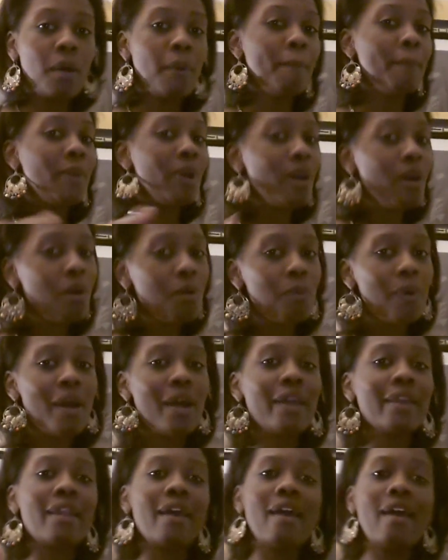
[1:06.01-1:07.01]
Mulled
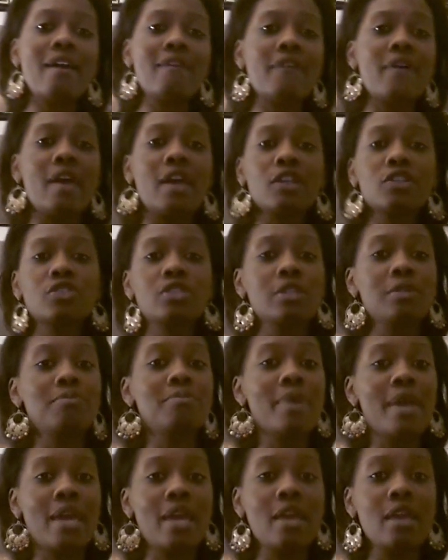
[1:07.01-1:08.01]
wine I haven't actually
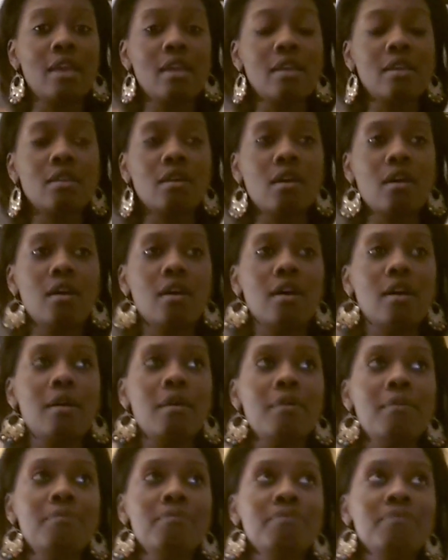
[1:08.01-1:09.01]
made
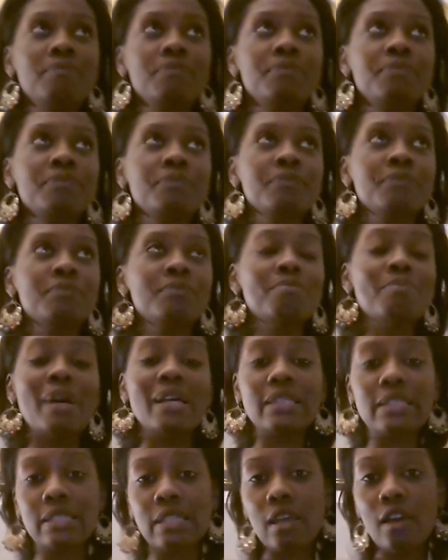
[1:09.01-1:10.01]

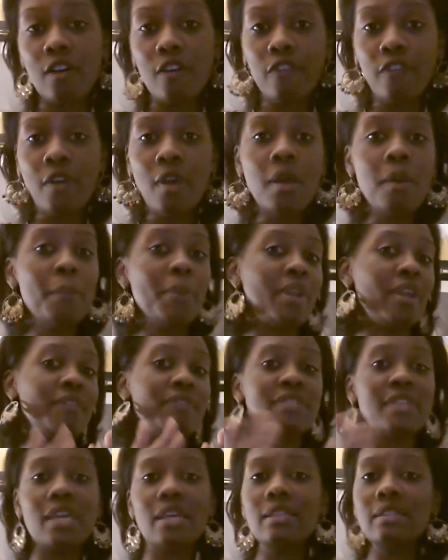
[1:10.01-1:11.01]
myself, but
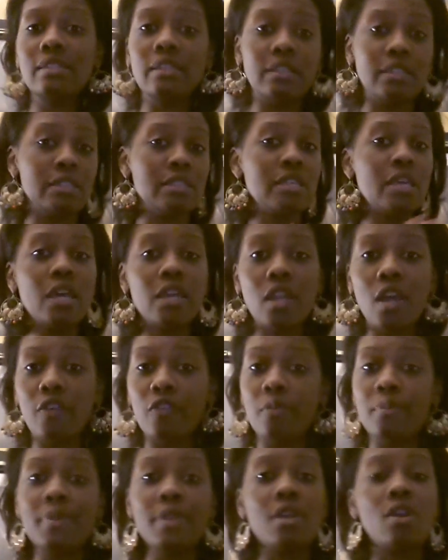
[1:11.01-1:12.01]
I've tasted a ton of
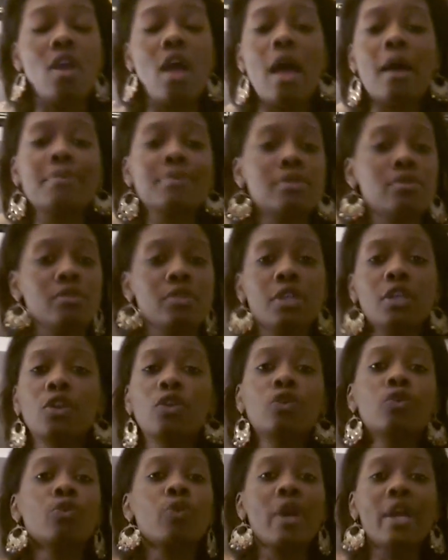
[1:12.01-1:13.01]
them and they're absolutely
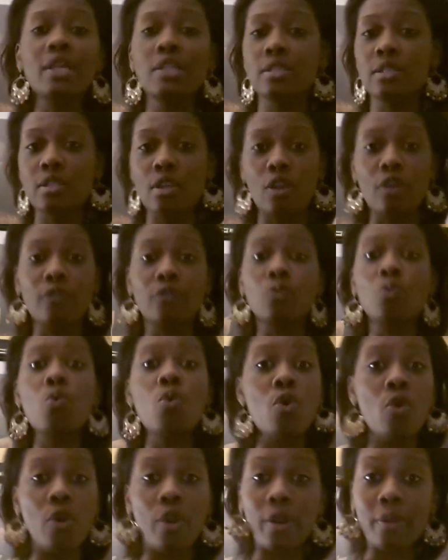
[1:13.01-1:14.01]
great served
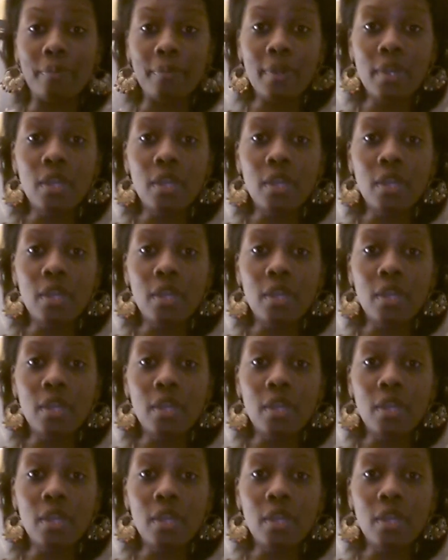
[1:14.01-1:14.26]
warm.